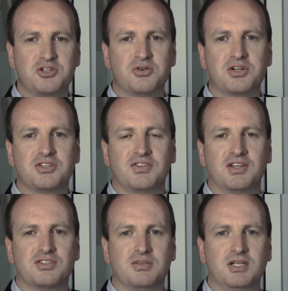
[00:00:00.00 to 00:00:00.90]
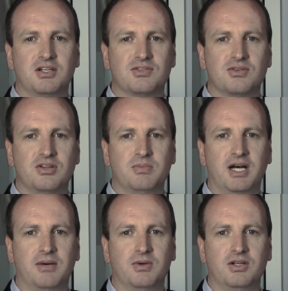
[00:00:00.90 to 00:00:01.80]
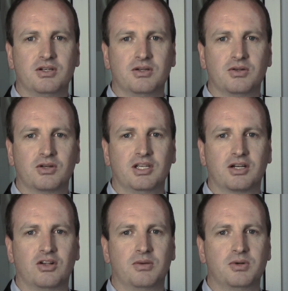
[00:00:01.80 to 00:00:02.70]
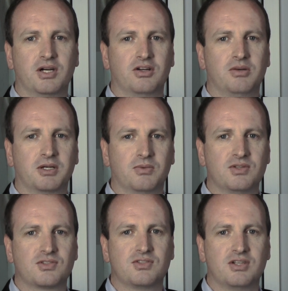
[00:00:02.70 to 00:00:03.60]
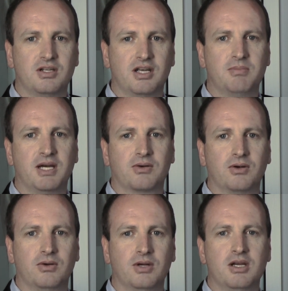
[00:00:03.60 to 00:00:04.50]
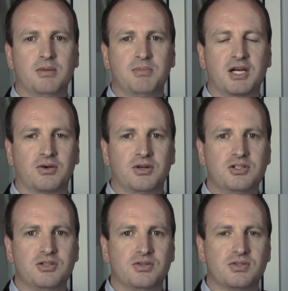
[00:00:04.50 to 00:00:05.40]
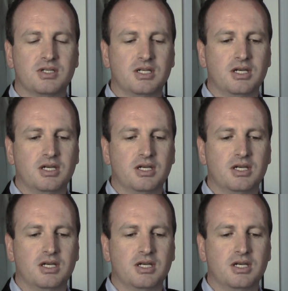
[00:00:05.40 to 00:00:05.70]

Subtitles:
shortage of things to be concerned about when you're looking at global economic risks and macro issues.